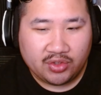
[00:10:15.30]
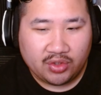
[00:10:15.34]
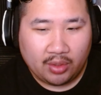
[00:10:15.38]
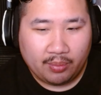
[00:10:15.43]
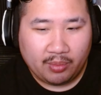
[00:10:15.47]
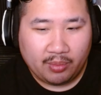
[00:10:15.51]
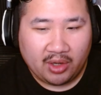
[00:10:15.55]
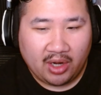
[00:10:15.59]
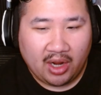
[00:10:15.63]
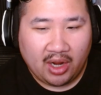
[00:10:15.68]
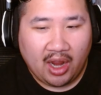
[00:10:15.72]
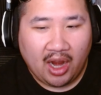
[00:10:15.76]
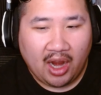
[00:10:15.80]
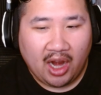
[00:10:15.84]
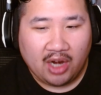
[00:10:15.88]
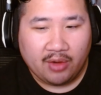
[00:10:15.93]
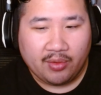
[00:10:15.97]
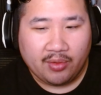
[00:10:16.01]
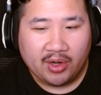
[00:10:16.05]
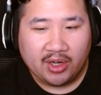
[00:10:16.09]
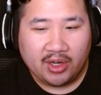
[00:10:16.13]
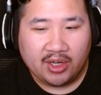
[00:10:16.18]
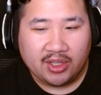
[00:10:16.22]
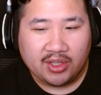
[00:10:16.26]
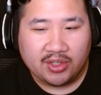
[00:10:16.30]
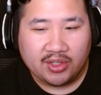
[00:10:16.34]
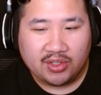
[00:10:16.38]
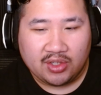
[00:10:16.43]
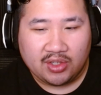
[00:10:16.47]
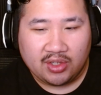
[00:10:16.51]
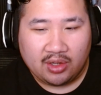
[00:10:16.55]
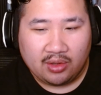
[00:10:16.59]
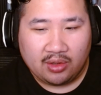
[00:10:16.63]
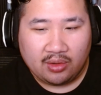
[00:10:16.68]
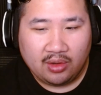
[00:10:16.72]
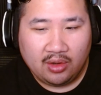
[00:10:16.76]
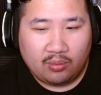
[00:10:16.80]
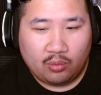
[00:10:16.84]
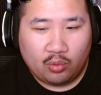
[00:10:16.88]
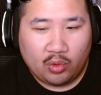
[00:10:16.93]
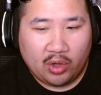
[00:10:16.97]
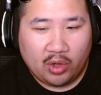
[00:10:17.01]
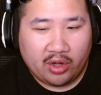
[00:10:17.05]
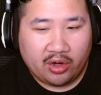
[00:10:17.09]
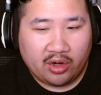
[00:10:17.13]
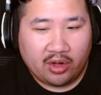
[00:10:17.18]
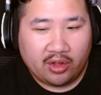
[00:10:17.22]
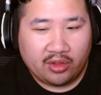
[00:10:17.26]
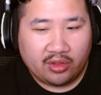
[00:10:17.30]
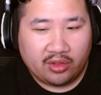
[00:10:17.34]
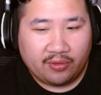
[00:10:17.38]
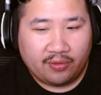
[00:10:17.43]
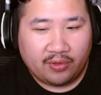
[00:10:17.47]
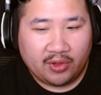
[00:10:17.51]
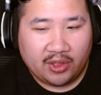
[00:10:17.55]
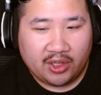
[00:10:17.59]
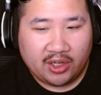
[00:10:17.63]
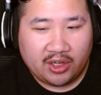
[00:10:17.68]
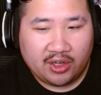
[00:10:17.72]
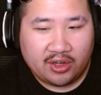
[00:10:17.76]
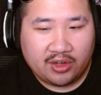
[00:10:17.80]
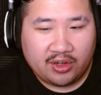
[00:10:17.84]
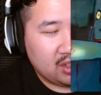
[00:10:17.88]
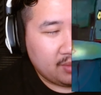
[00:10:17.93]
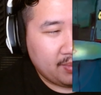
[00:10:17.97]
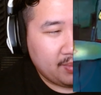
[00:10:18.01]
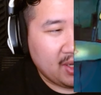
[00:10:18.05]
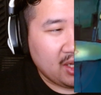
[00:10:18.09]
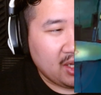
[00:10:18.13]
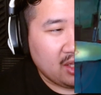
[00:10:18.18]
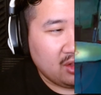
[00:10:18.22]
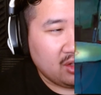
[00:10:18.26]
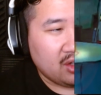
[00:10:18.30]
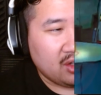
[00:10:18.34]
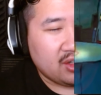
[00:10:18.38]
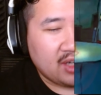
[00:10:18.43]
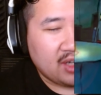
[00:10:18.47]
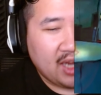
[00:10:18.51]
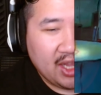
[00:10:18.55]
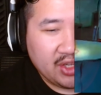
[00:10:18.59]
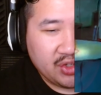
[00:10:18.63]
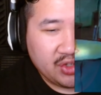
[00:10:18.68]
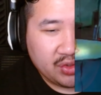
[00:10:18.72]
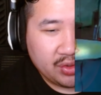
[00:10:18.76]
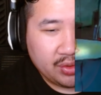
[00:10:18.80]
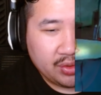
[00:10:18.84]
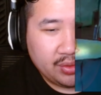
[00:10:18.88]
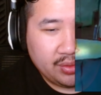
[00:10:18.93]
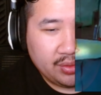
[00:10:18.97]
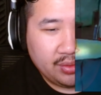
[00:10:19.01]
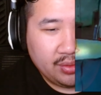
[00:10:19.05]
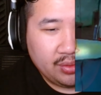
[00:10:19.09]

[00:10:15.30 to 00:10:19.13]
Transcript: So I'm gonna high radius and then weld on the flares to make it look natural.